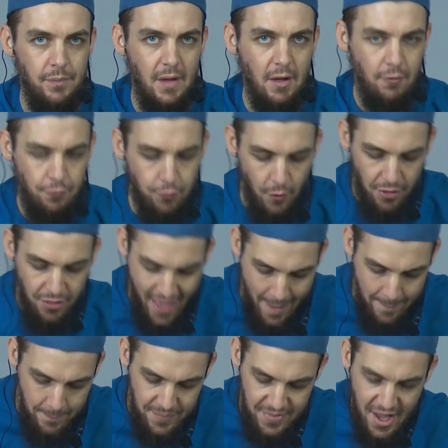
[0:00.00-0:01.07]
For
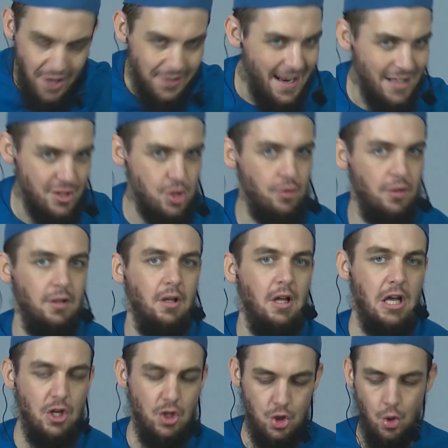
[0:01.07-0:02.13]
them, they are natural.
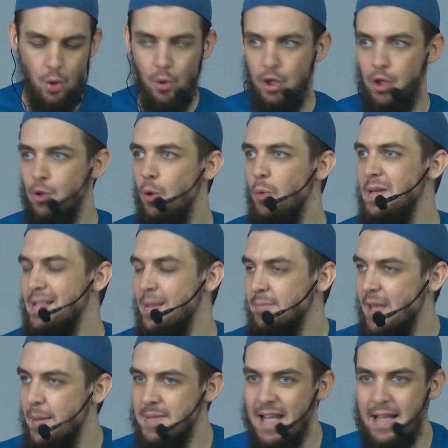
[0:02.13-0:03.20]
So, you know, we
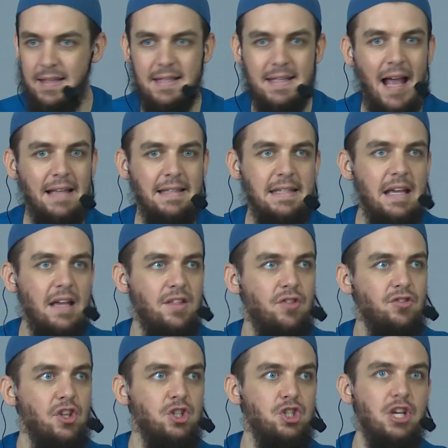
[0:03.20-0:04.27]
sometimes get this idea that
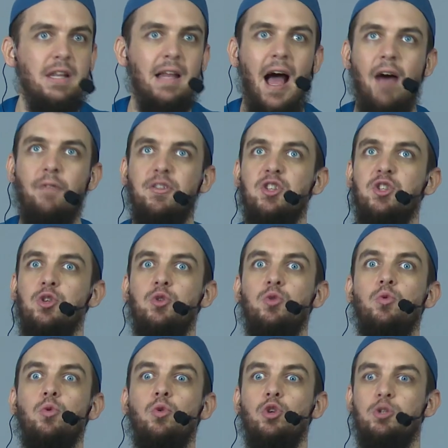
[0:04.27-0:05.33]
the jinn have this
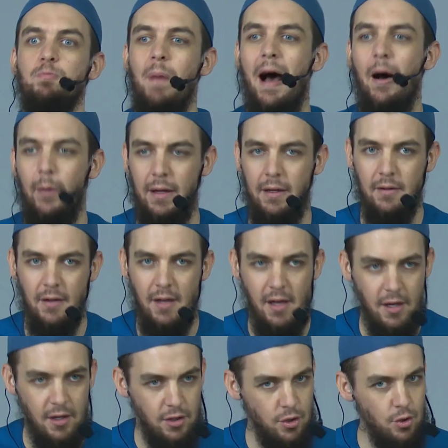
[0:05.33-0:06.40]
huge power.
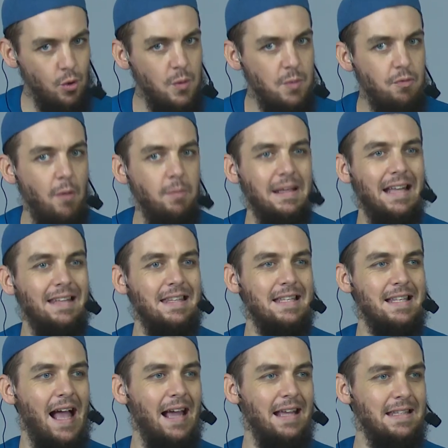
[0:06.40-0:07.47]
You know, we probably get this
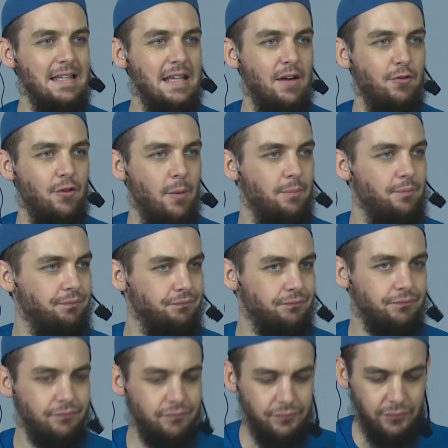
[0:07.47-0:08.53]
idea from
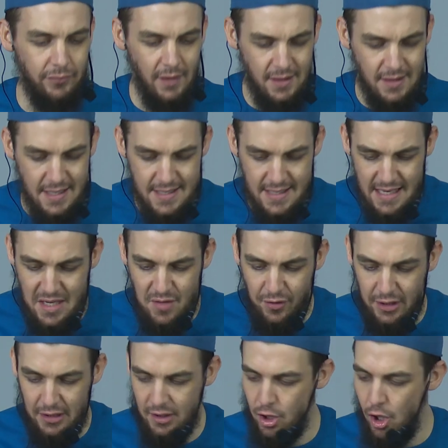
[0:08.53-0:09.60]
these
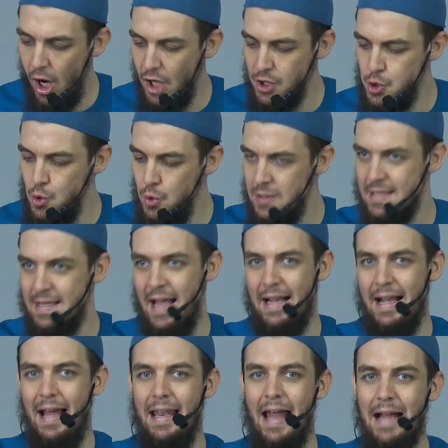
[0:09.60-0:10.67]
evil cartoons like
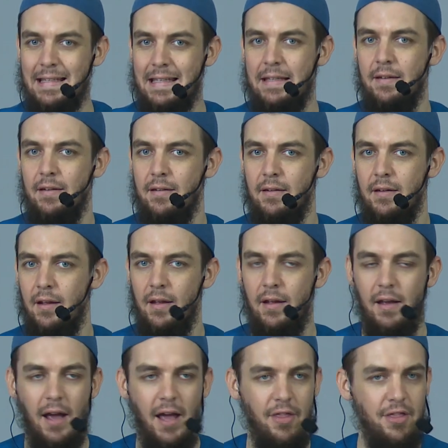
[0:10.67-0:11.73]
Aladdin
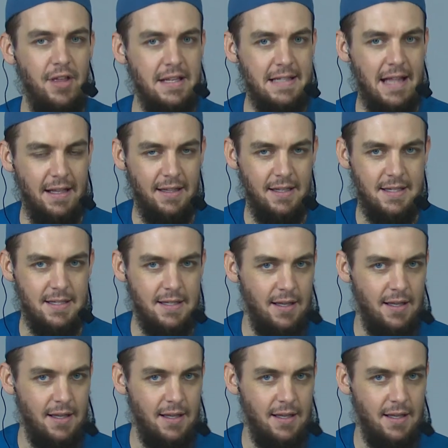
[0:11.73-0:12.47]
and things like this.